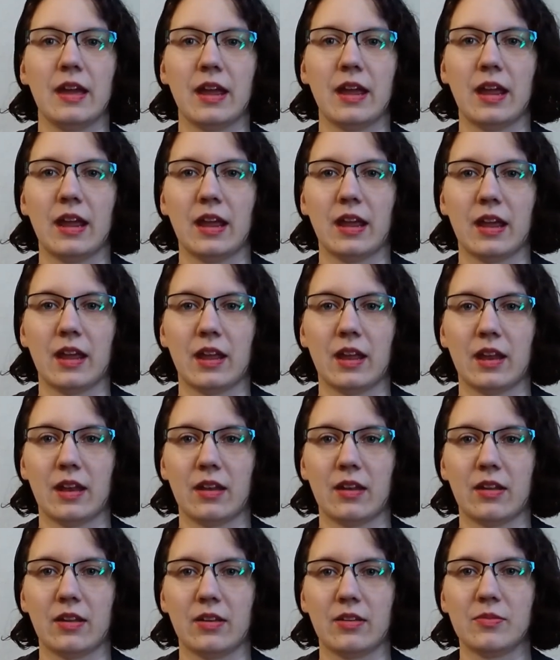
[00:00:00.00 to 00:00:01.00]

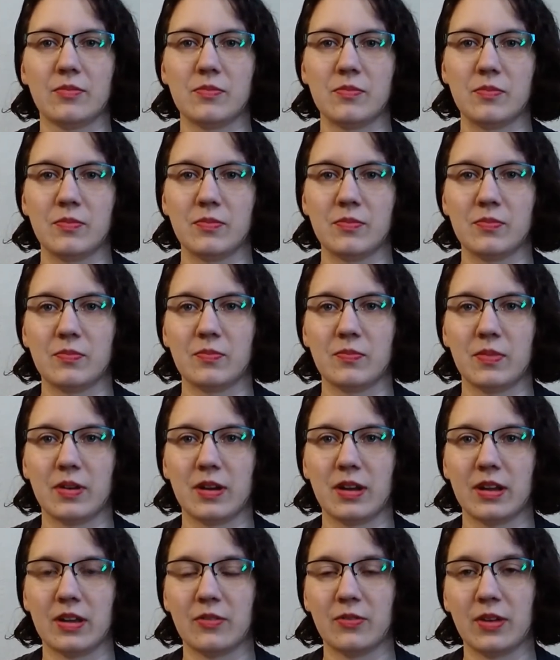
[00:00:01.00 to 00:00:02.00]
and
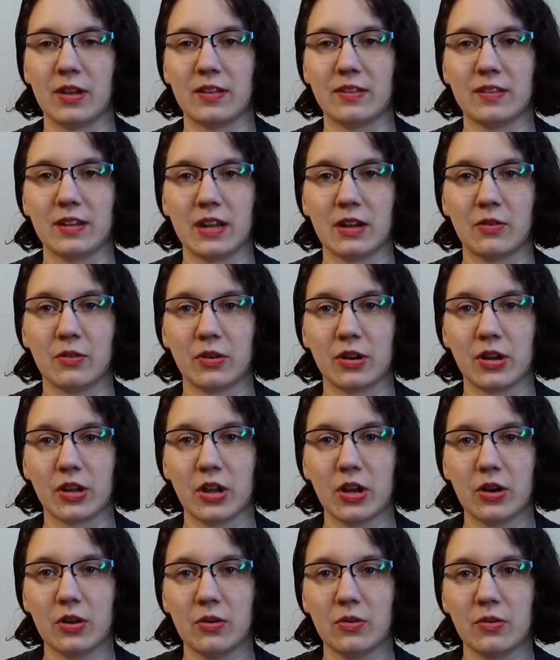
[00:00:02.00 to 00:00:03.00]
my fiance and I were going to
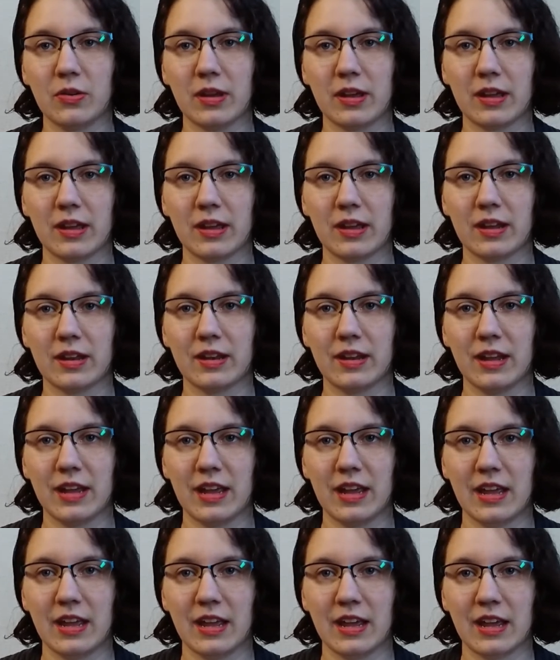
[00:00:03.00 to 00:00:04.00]
go, and
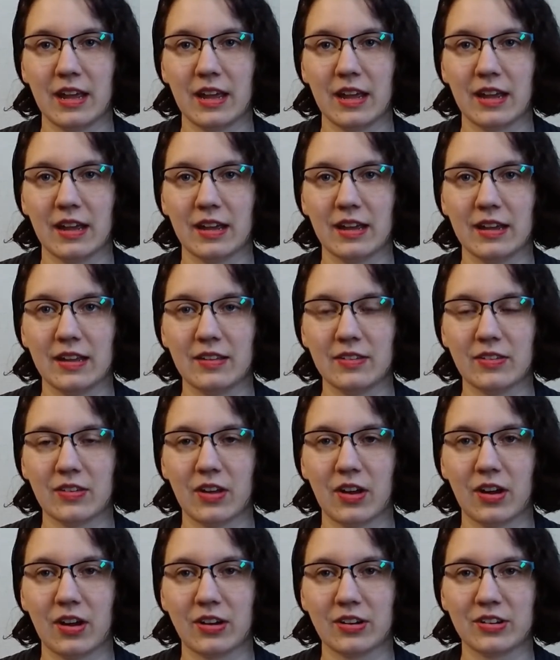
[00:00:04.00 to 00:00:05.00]
his
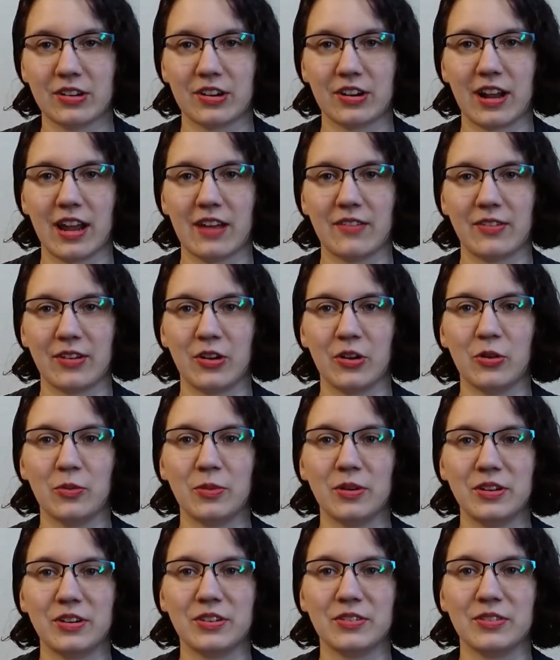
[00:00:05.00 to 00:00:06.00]
car started having a whole
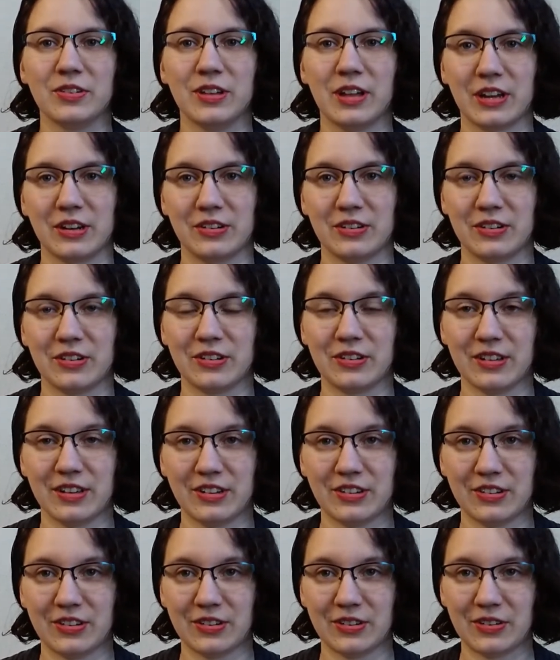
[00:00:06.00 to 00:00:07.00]
bunch of electrical
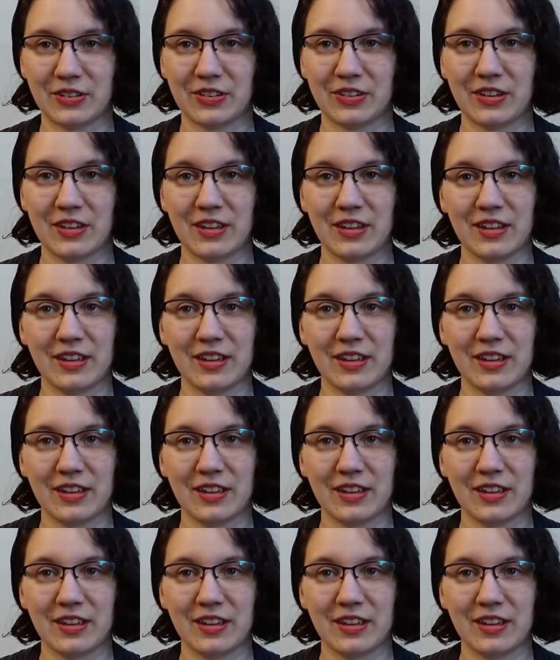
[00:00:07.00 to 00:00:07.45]
issues.